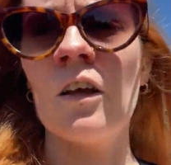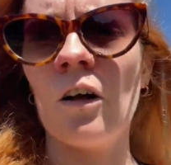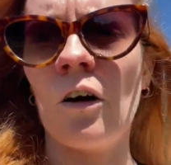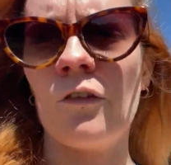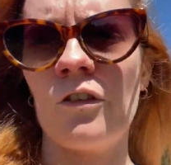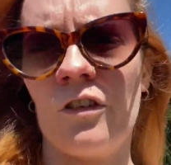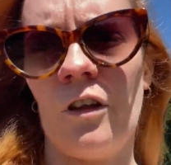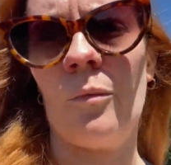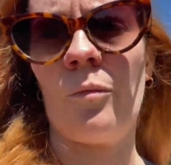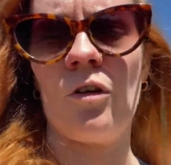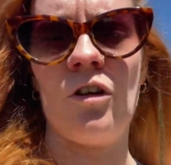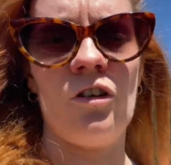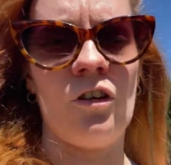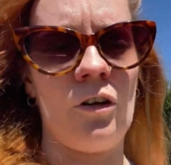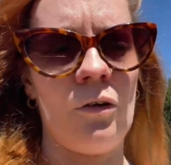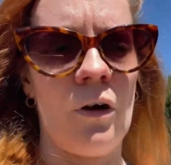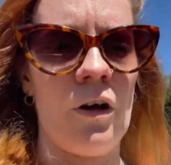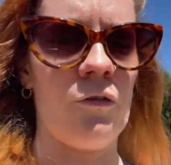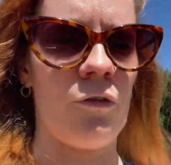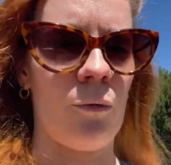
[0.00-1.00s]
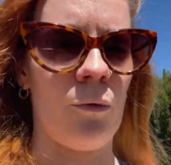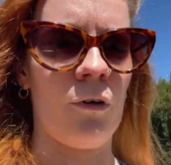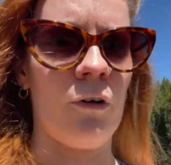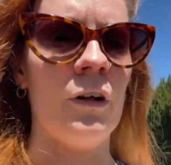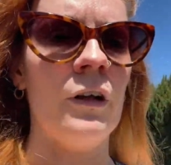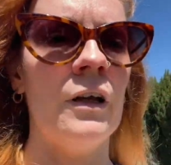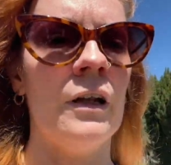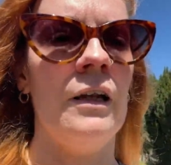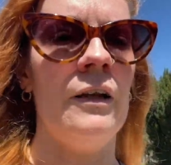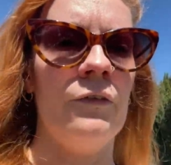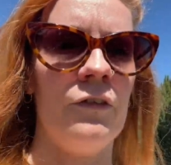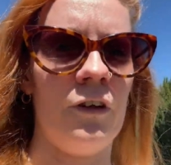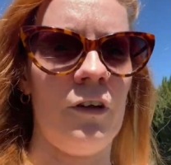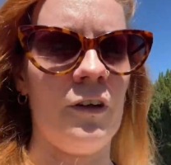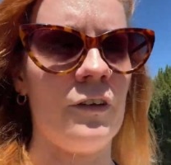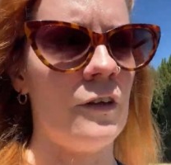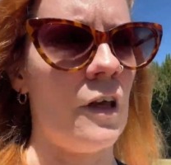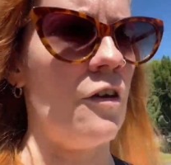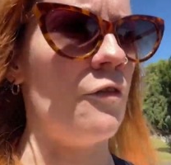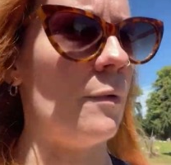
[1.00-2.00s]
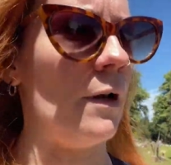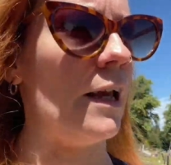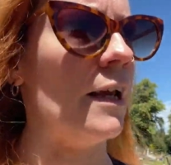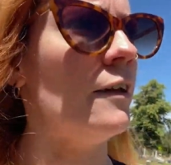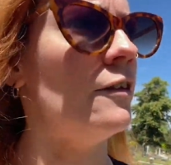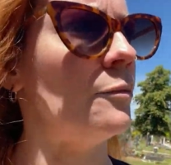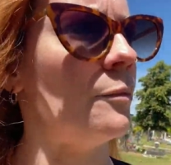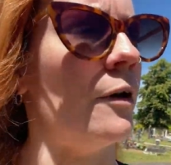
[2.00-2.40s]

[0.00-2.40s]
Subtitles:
Obviously I appreciate not everyone lives in a safe place,